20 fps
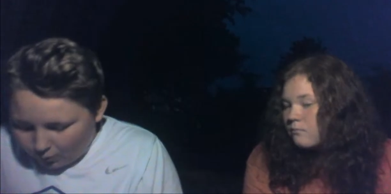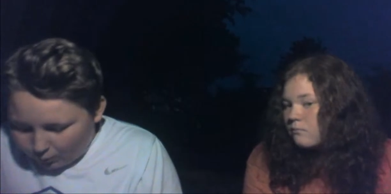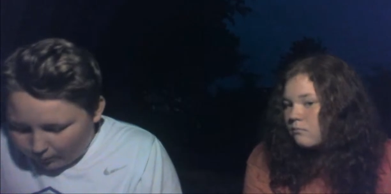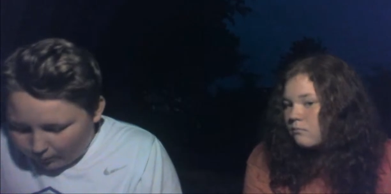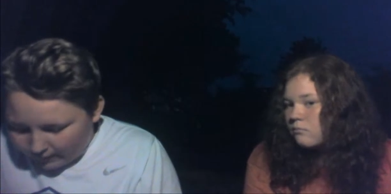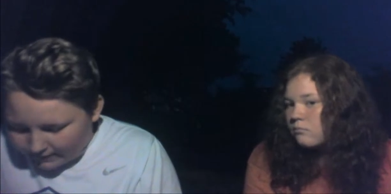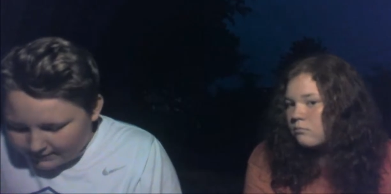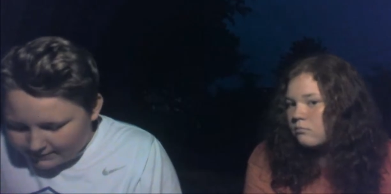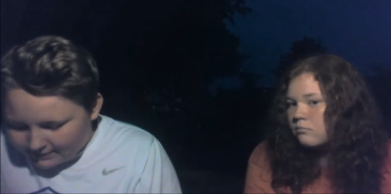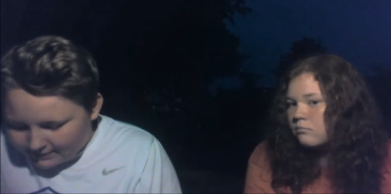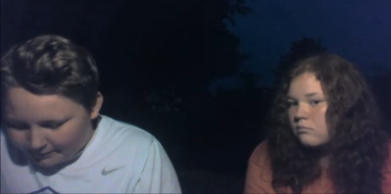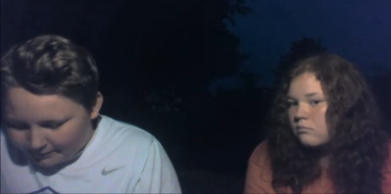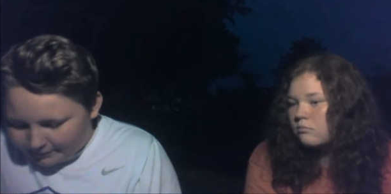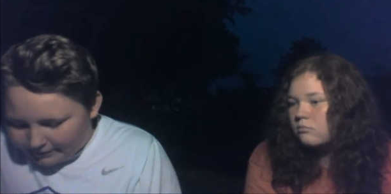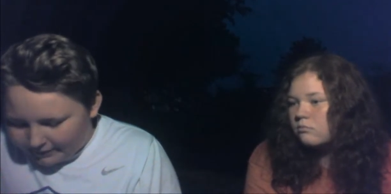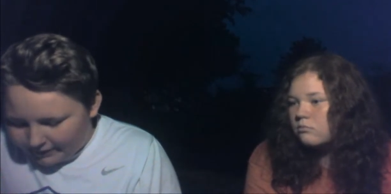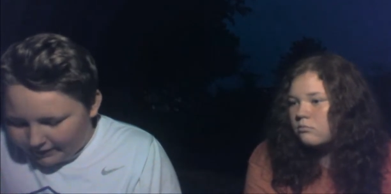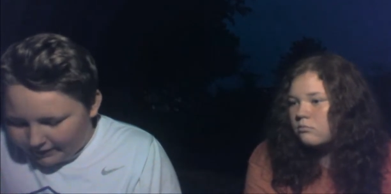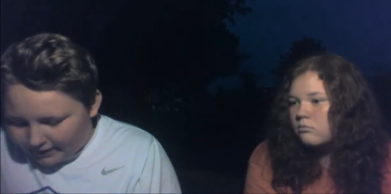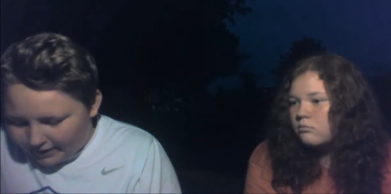Speaker 1: What's
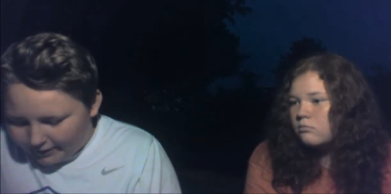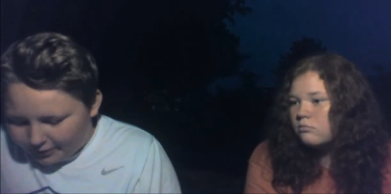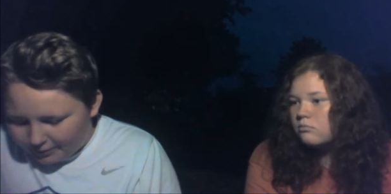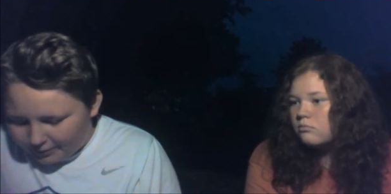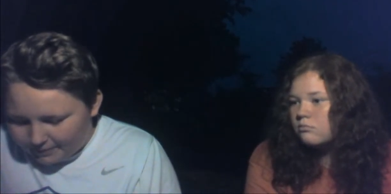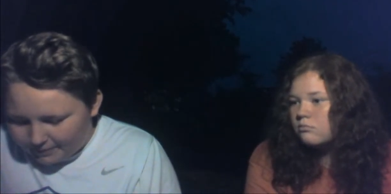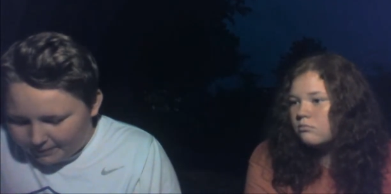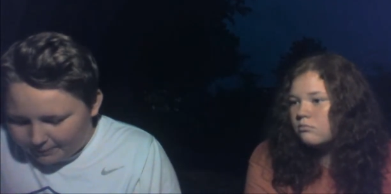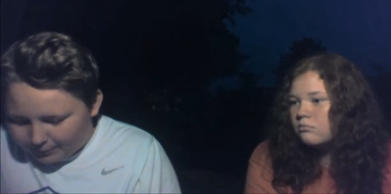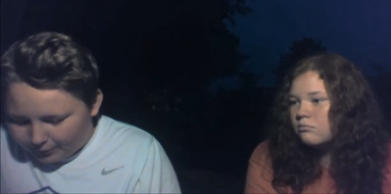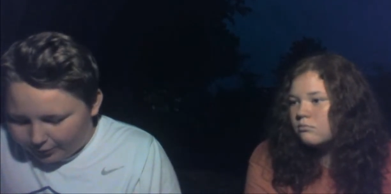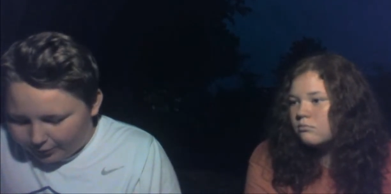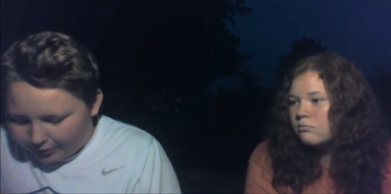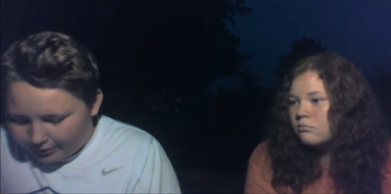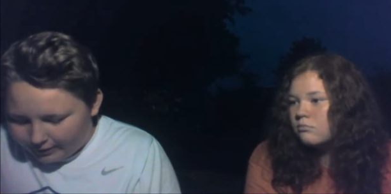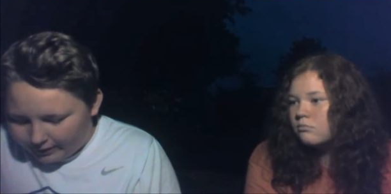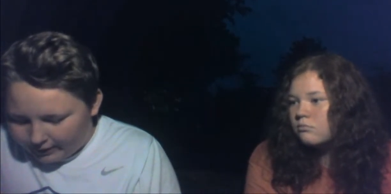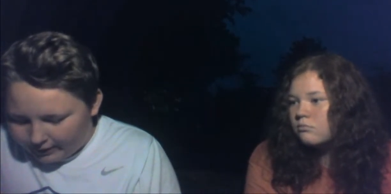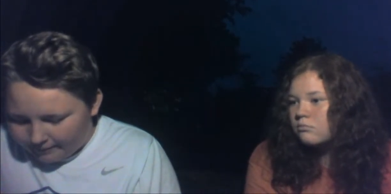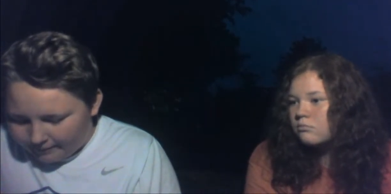something other people
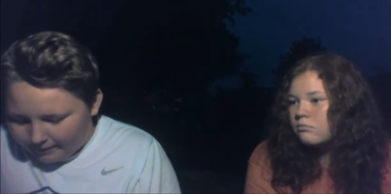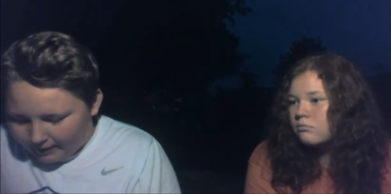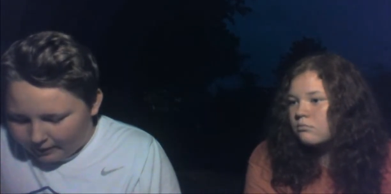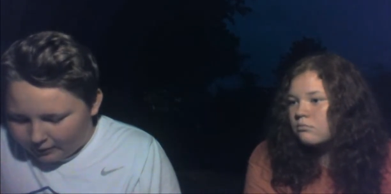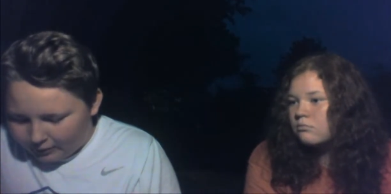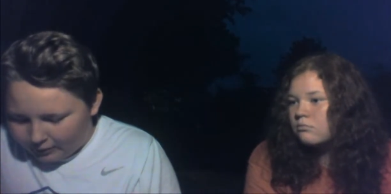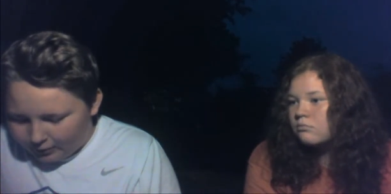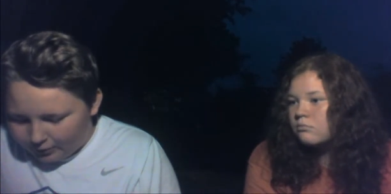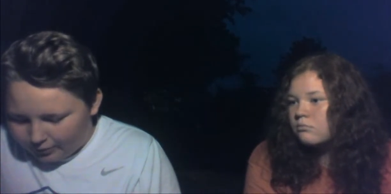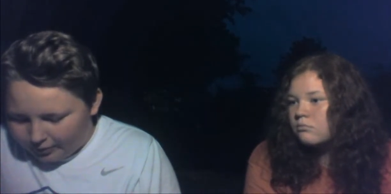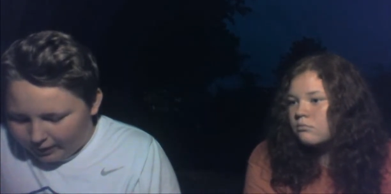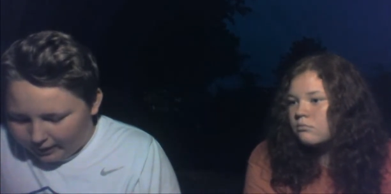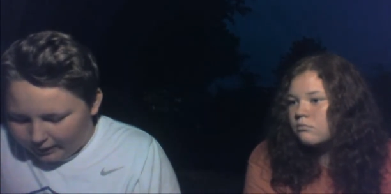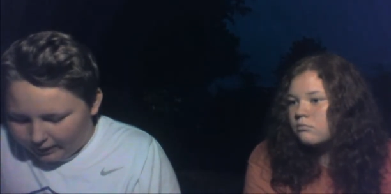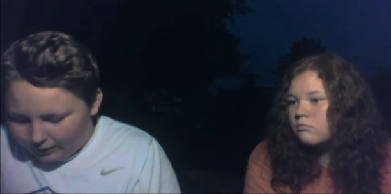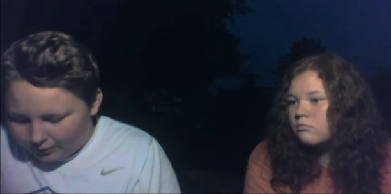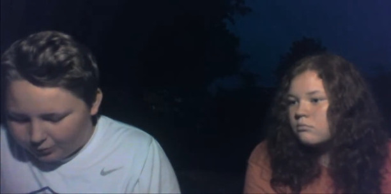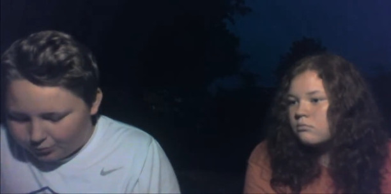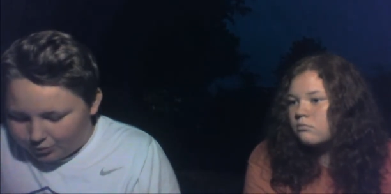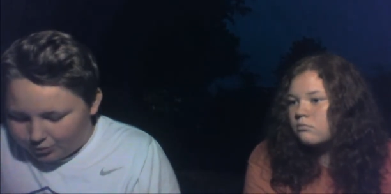think about you
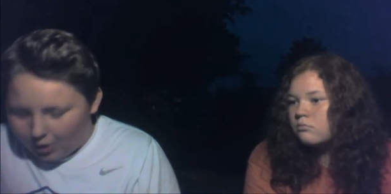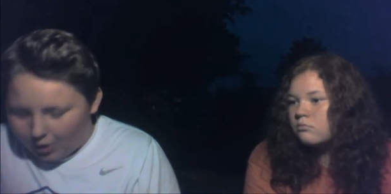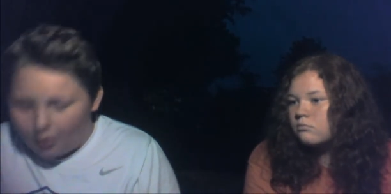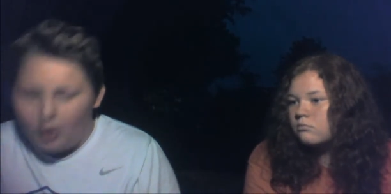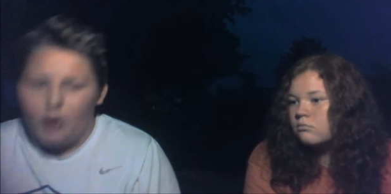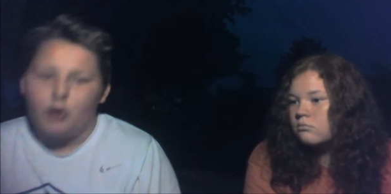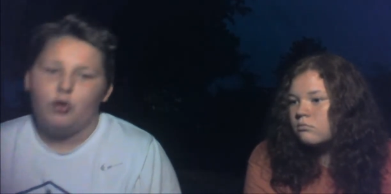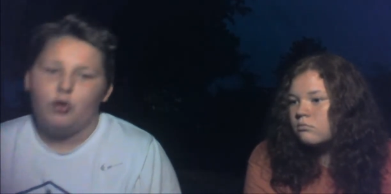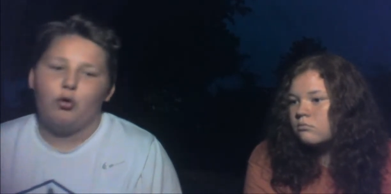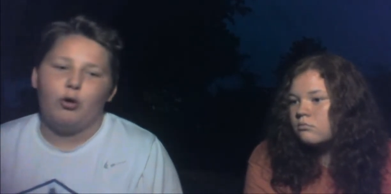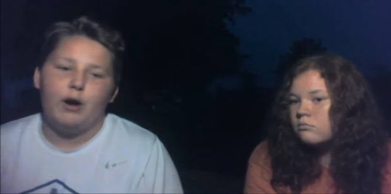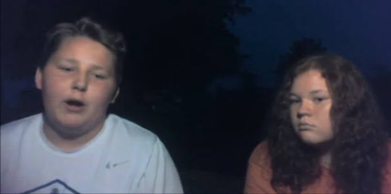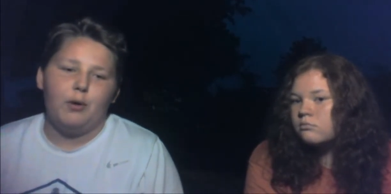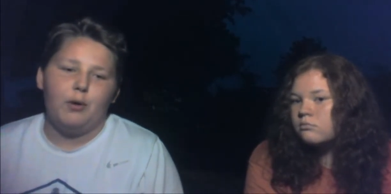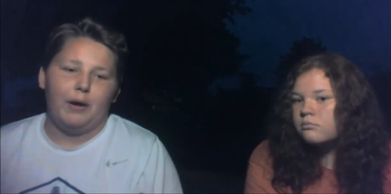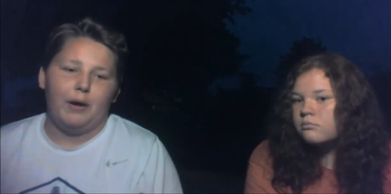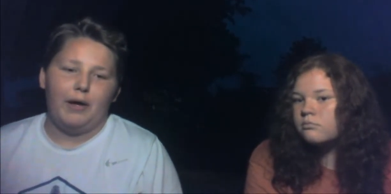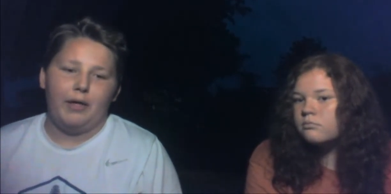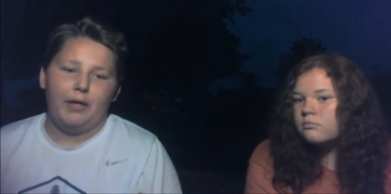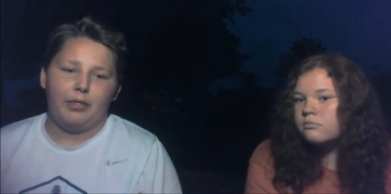that you don't agree
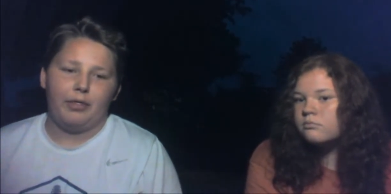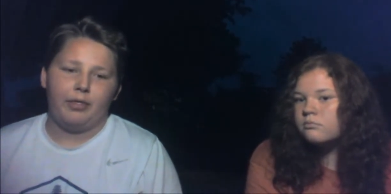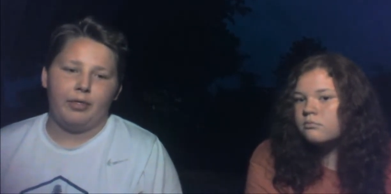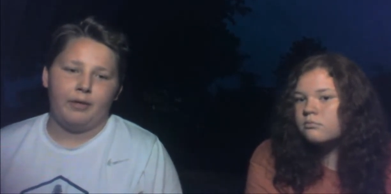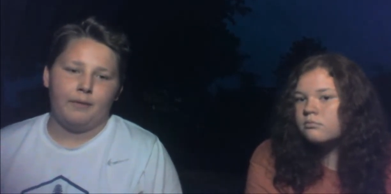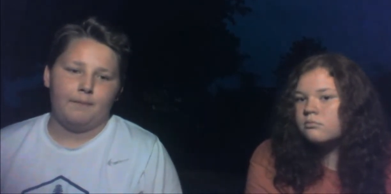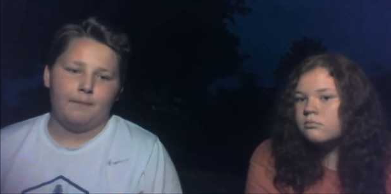with?